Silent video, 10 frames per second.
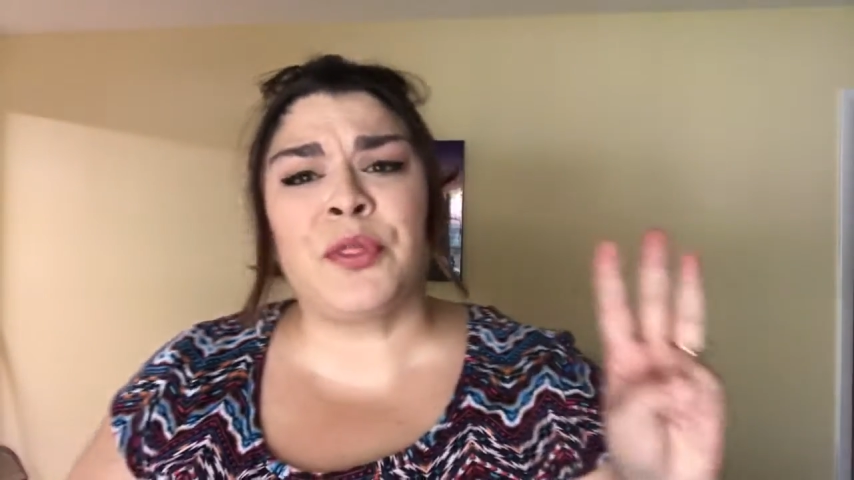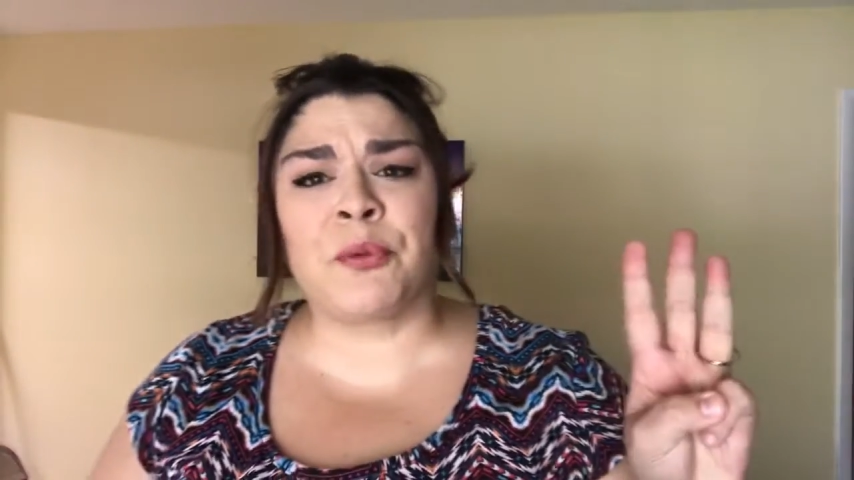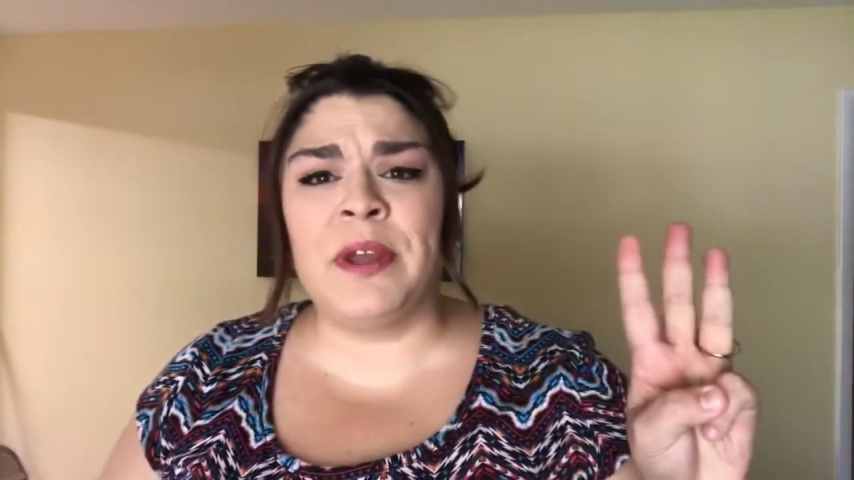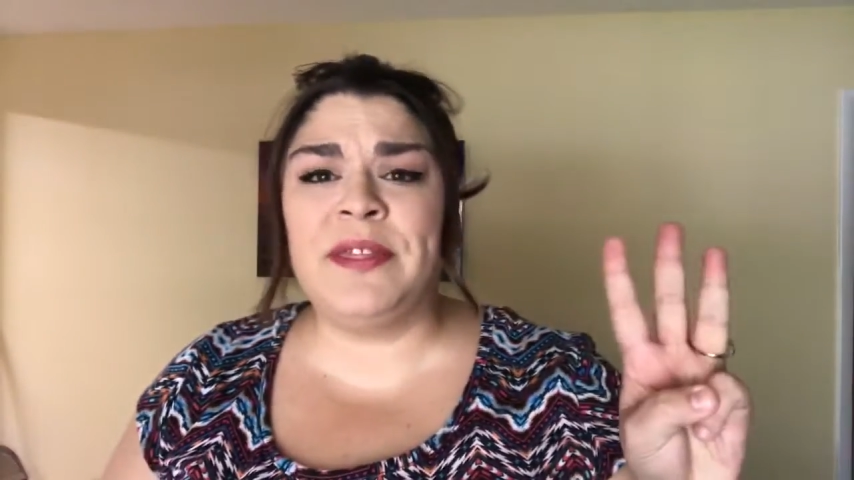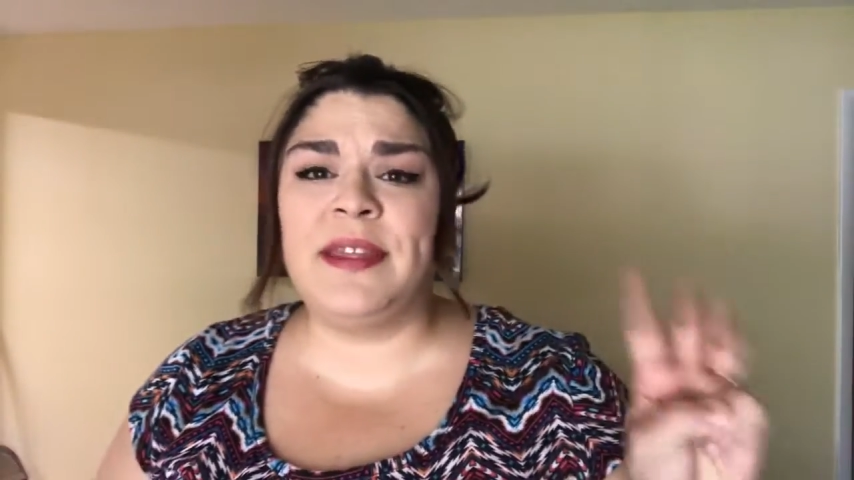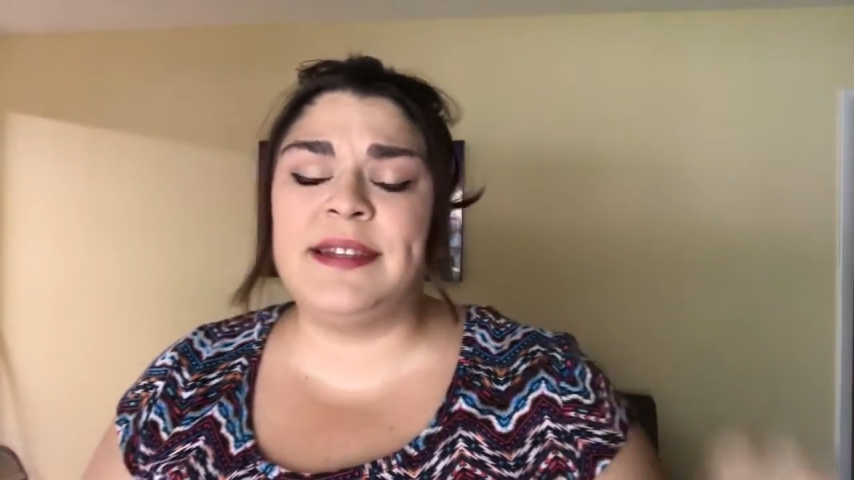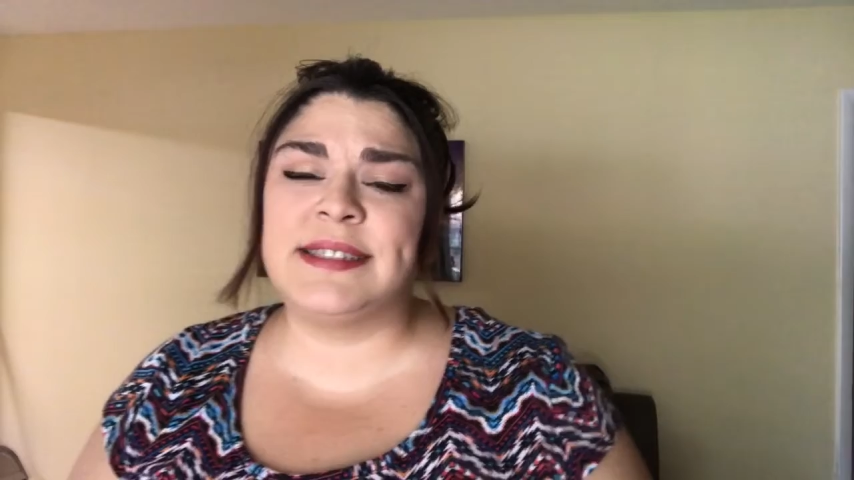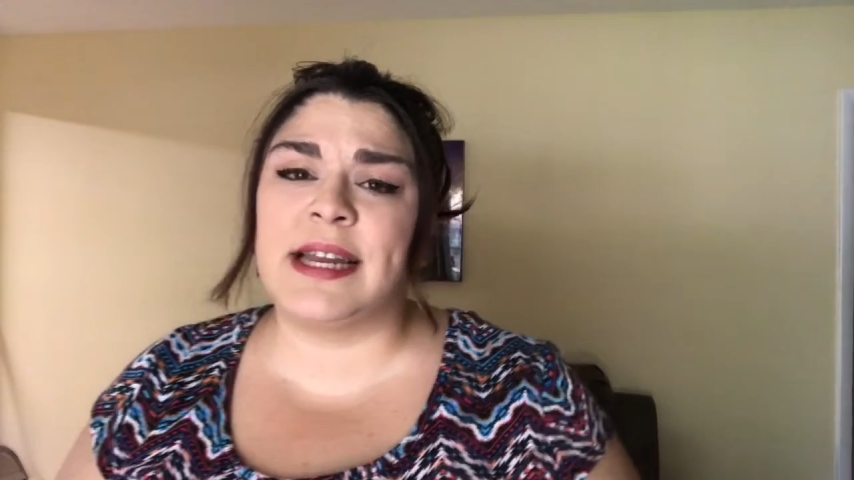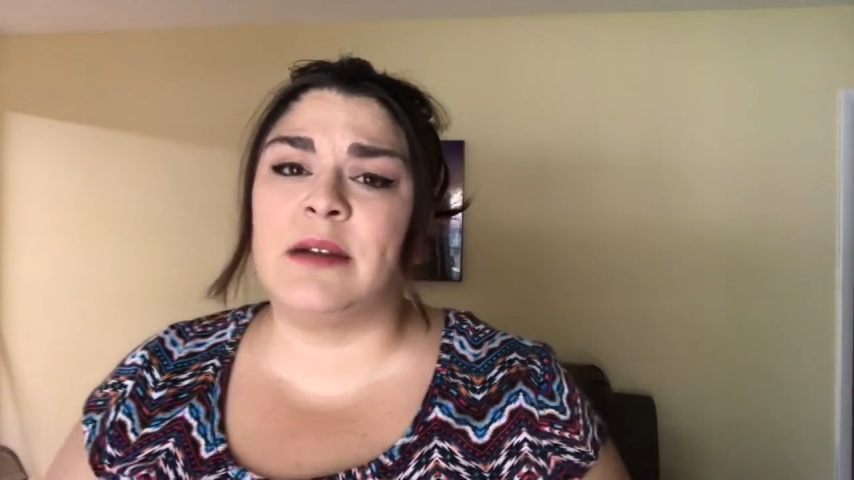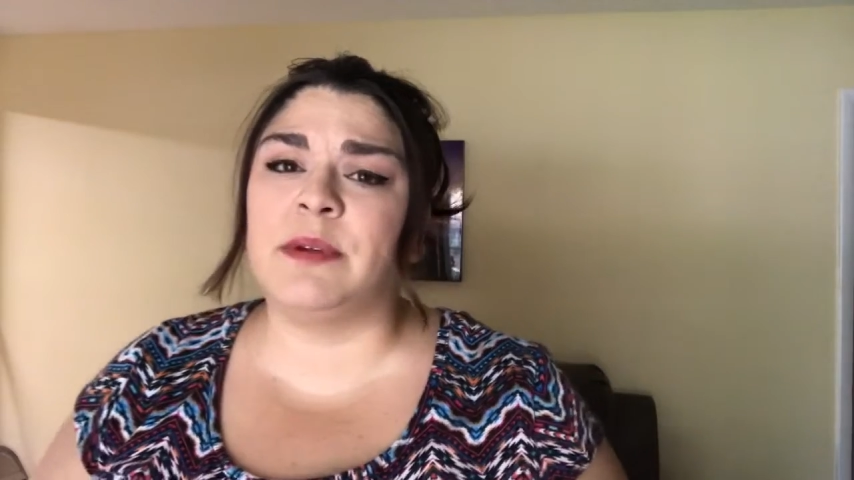three things
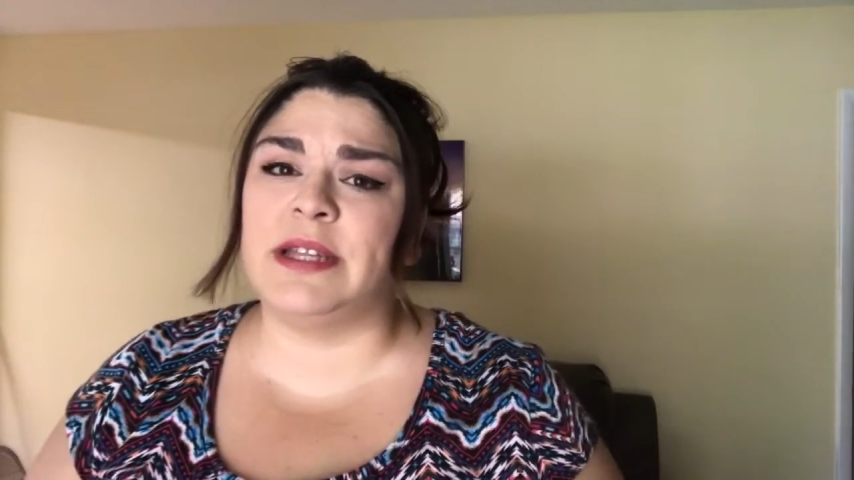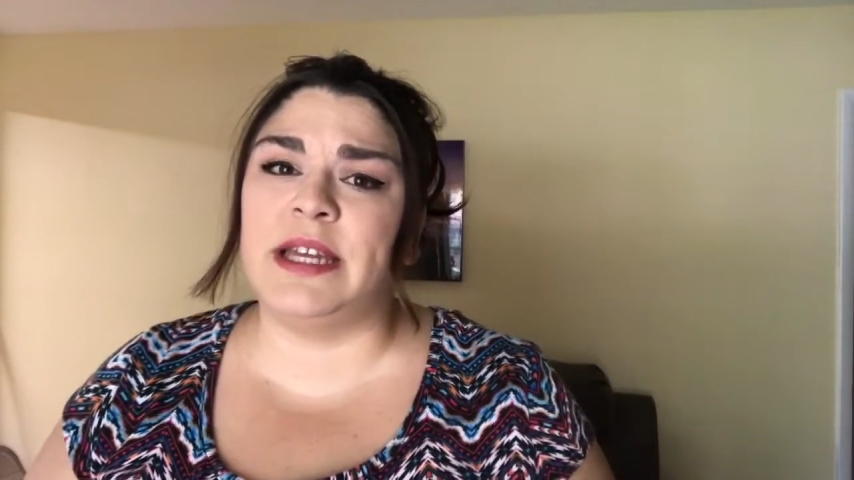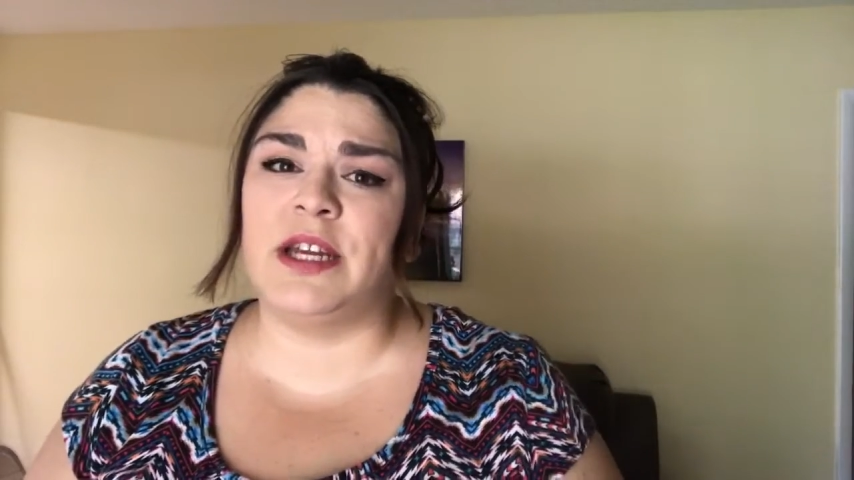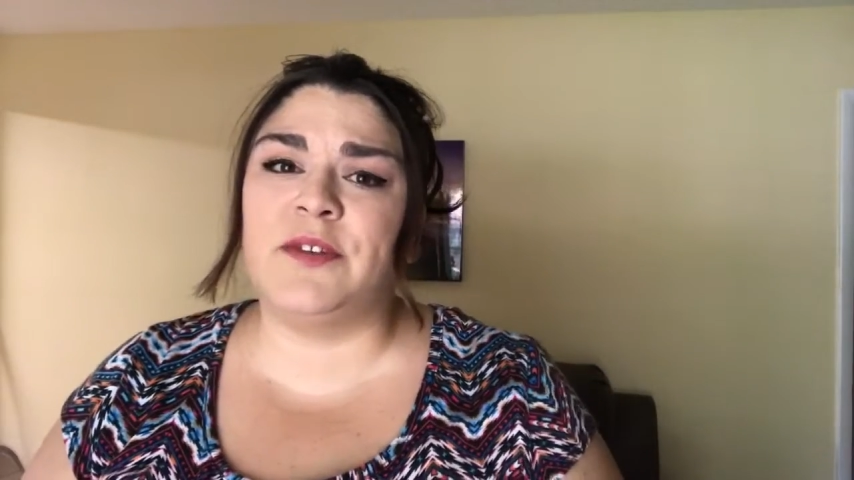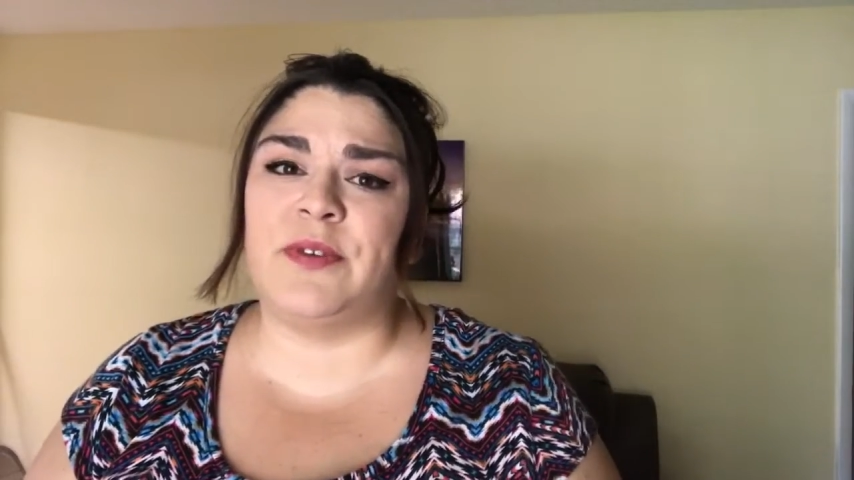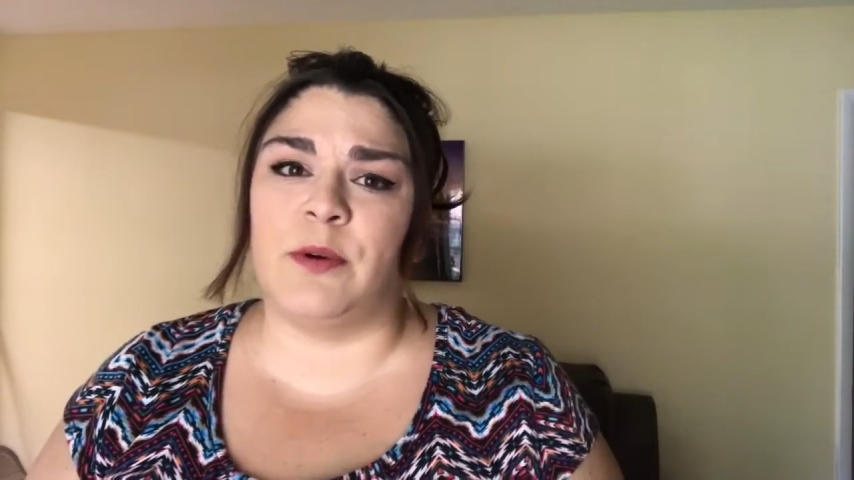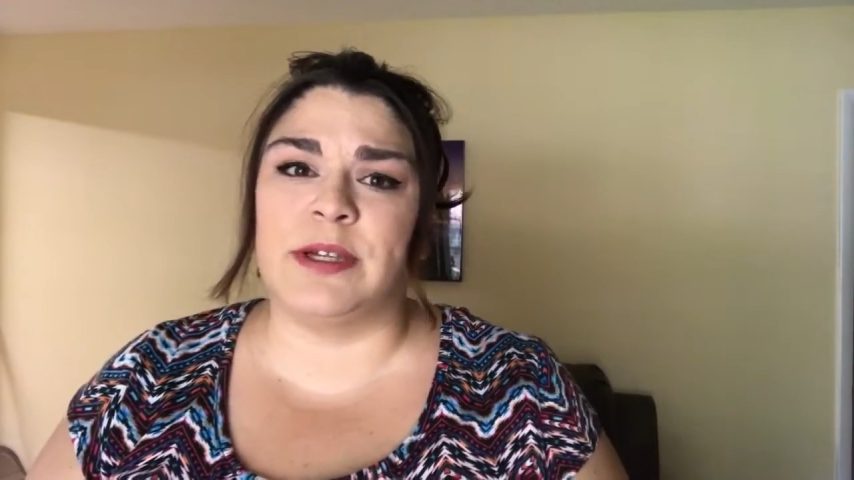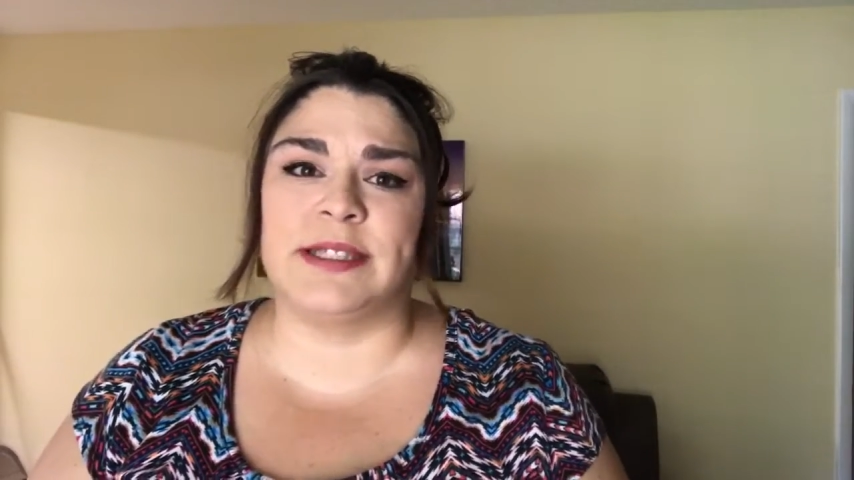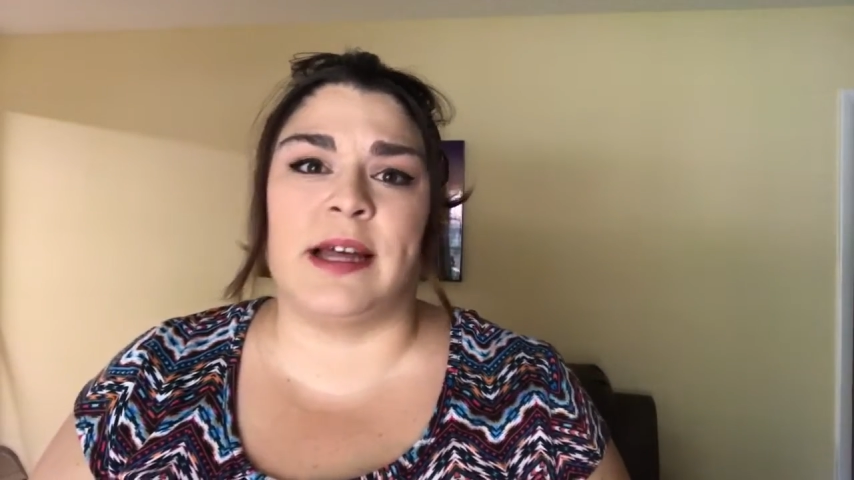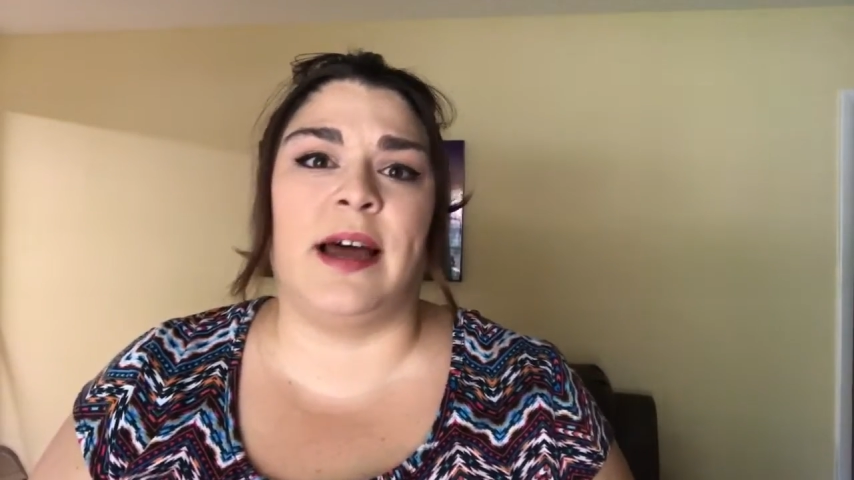that I'm really gonna
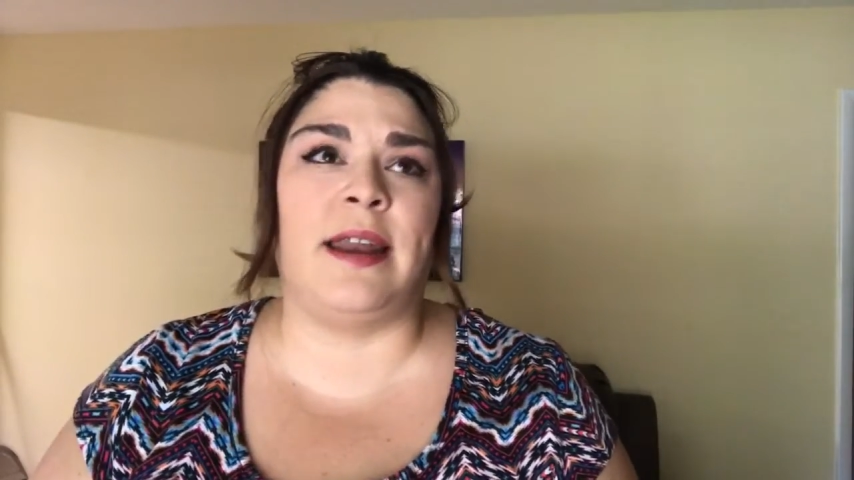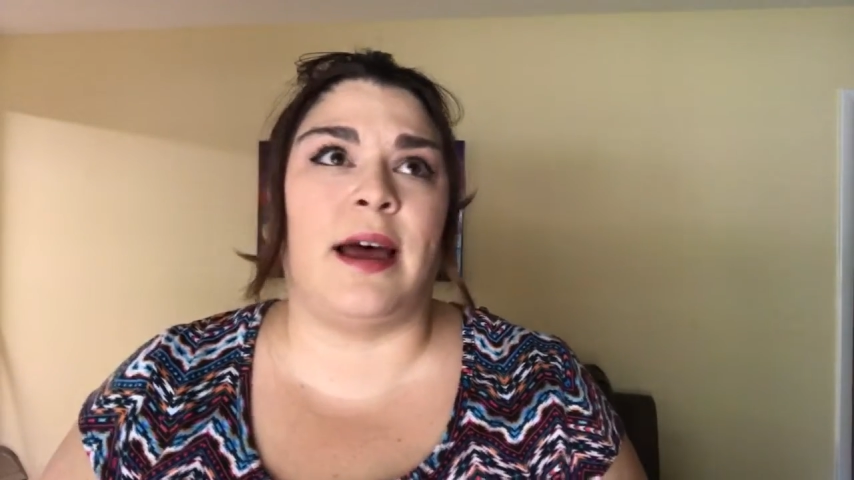focus on.